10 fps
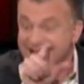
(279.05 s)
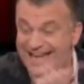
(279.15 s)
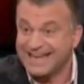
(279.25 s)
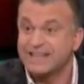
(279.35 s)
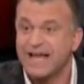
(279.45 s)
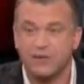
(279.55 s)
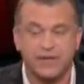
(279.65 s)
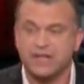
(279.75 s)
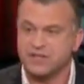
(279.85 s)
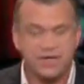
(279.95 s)
and in that
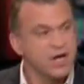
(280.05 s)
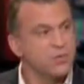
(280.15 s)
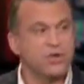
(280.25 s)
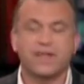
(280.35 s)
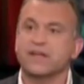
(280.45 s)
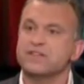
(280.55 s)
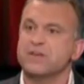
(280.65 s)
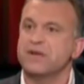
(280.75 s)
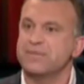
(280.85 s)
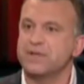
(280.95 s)
region, well then can
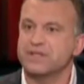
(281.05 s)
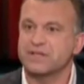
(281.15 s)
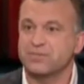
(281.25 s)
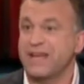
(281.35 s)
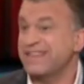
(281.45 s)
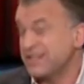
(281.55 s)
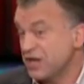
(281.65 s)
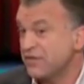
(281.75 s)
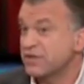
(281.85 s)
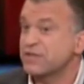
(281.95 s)
somebody please explain, it's
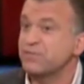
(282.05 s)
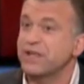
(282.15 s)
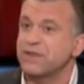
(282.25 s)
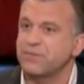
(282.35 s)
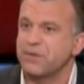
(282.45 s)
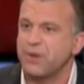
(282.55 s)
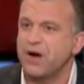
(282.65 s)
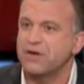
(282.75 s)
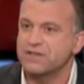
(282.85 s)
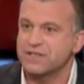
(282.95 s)
tough to explain the
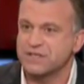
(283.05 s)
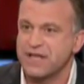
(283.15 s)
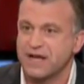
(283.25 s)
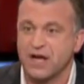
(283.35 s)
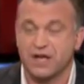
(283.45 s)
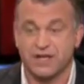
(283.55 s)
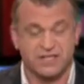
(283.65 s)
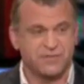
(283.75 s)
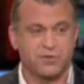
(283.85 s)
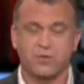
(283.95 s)
policies in that
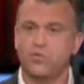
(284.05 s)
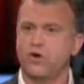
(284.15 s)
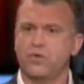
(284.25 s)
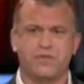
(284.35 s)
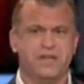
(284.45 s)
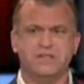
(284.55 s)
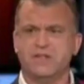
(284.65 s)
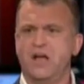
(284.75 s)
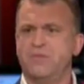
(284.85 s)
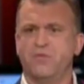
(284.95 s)
context. If we're at war with
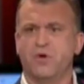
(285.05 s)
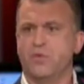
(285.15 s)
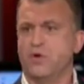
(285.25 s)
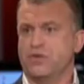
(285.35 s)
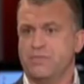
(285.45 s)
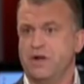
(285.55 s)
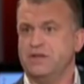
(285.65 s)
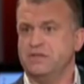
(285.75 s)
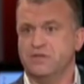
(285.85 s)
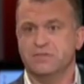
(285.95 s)
Islam, if we're at war with the
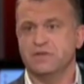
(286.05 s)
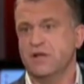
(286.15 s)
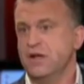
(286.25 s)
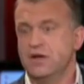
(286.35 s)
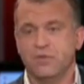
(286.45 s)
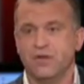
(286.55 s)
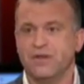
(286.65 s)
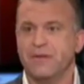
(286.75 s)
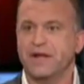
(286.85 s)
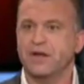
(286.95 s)
Muslims, well
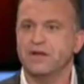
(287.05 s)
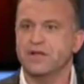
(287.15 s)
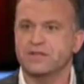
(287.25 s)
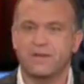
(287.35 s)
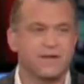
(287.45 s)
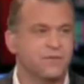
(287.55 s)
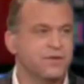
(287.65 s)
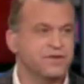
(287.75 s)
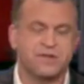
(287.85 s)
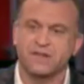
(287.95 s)
then my goodness, I mean,
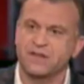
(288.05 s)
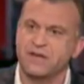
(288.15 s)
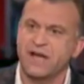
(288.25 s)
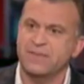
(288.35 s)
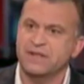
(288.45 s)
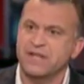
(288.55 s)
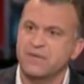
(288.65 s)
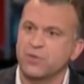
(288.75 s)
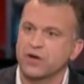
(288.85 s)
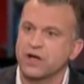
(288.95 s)
there's got to be
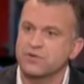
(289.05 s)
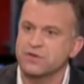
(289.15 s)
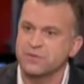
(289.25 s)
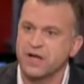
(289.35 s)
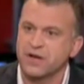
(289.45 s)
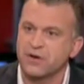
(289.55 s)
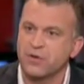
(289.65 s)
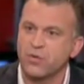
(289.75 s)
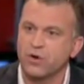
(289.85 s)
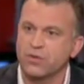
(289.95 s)
10 more countries we've got to go to war